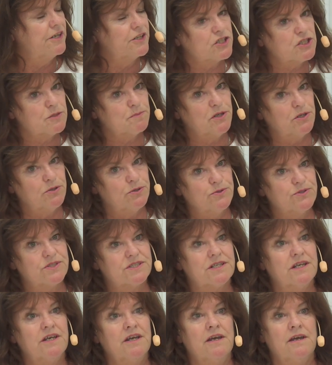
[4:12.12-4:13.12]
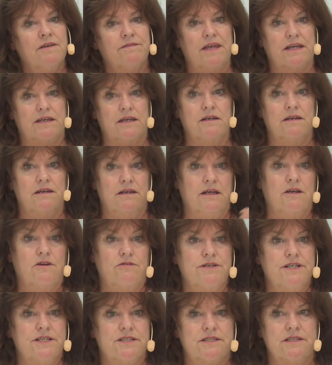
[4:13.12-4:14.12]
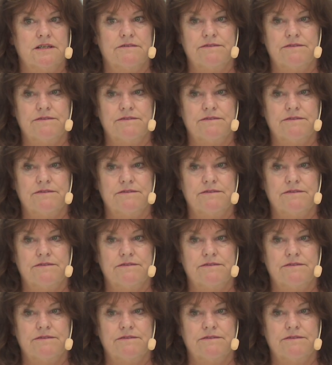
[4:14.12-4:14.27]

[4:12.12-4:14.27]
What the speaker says: exposed that can increase the